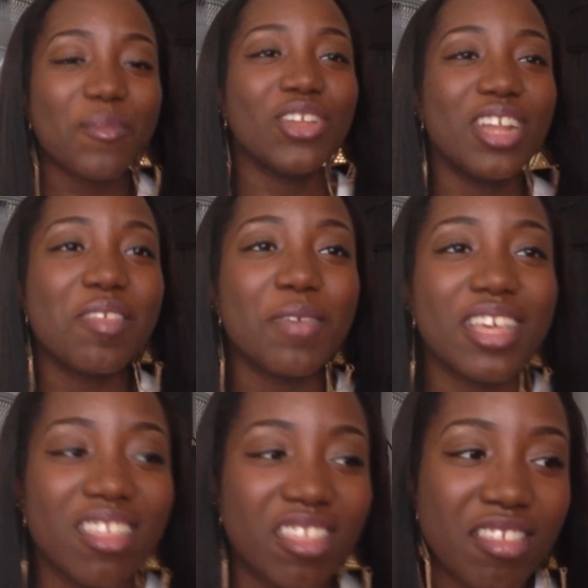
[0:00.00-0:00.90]
You need to be
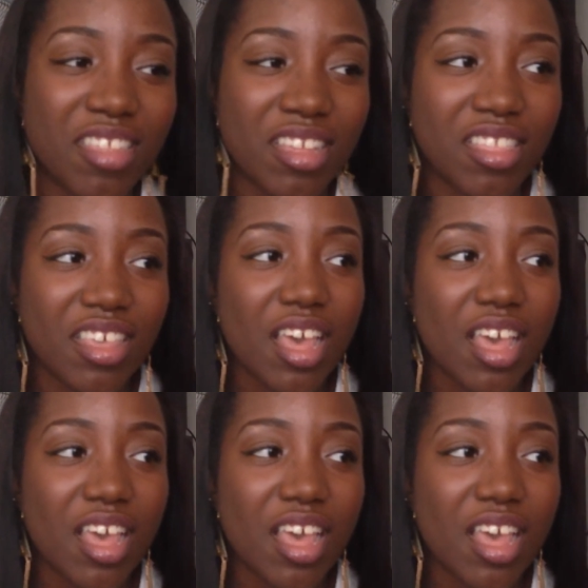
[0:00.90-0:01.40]
consistent,